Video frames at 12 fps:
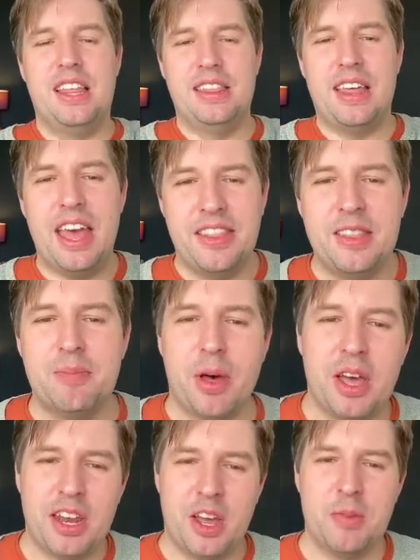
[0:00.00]
then the
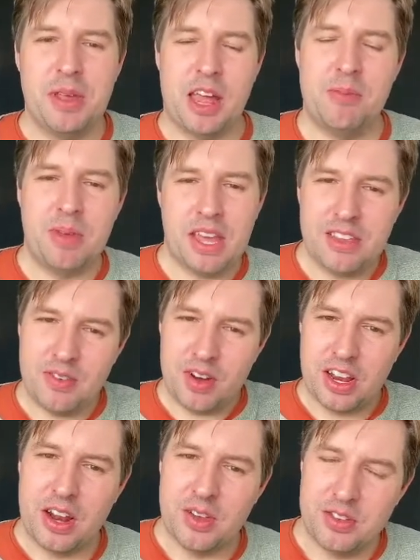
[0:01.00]
binomial np is very
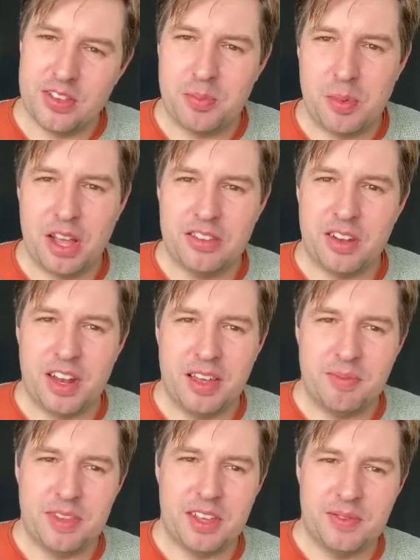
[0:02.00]
close to the Poisson
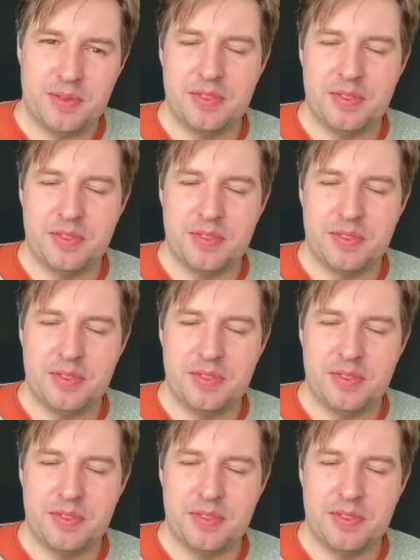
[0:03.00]
lambda.